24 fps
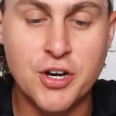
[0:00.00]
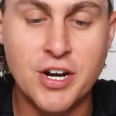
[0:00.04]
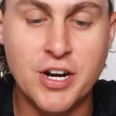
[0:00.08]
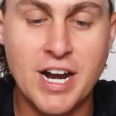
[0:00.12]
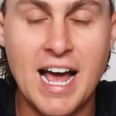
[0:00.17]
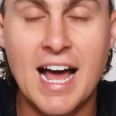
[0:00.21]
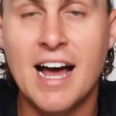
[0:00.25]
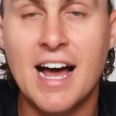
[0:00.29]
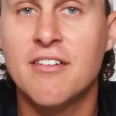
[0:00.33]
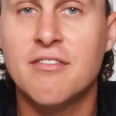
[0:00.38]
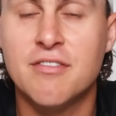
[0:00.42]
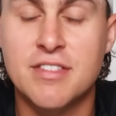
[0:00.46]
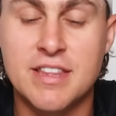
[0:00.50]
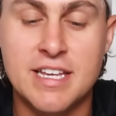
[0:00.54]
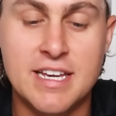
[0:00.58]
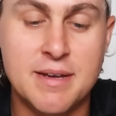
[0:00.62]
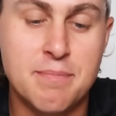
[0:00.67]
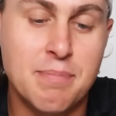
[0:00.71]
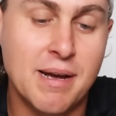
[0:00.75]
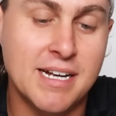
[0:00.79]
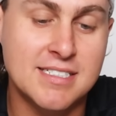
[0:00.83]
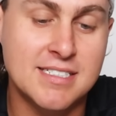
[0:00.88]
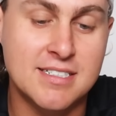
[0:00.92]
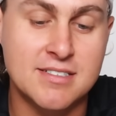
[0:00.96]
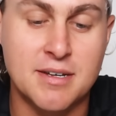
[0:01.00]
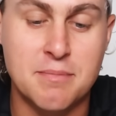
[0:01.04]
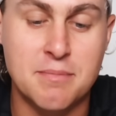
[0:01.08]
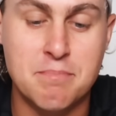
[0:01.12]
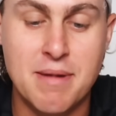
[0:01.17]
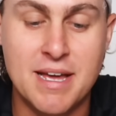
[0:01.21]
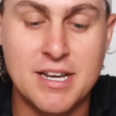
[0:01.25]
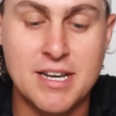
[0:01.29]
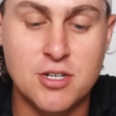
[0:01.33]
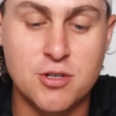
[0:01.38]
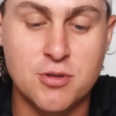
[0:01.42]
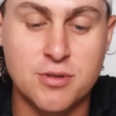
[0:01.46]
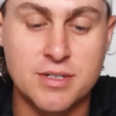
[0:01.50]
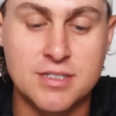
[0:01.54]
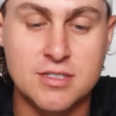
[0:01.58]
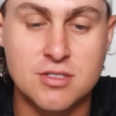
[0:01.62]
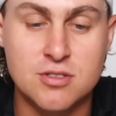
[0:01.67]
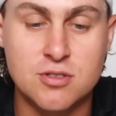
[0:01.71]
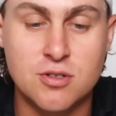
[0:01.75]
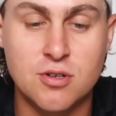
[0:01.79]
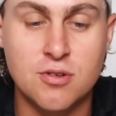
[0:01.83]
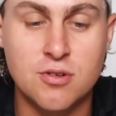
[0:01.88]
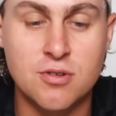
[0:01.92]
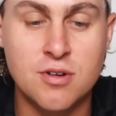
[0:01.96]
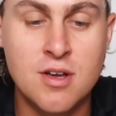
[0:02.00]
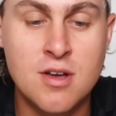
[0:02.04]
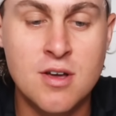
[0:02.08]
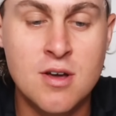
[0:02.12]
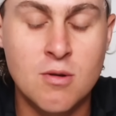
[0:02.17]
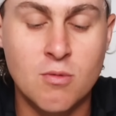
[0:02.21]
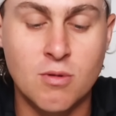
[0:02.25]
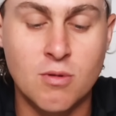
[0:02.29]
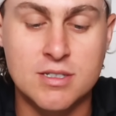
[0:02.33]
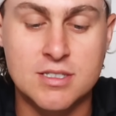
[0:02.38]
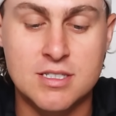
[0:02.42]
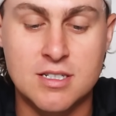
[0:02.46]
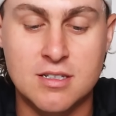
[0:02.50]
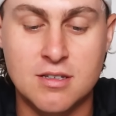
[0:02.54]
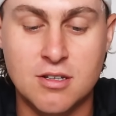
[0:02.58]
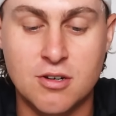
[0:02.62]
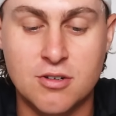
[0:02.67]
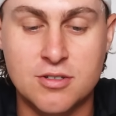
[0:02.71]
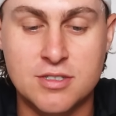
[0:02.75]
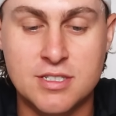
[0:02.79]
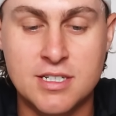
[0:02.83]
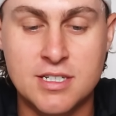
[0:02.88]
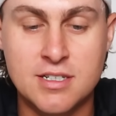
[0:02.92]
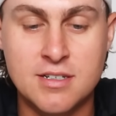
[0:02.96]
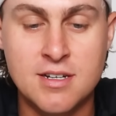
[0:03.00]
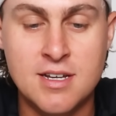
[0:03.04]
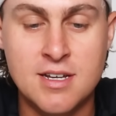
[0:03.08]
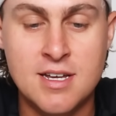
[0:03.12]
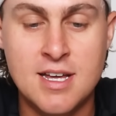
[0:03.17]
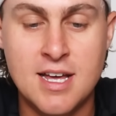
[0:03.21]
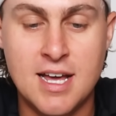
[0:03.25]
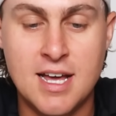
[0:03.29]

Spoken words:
going to have the basically menu installed once it loads in,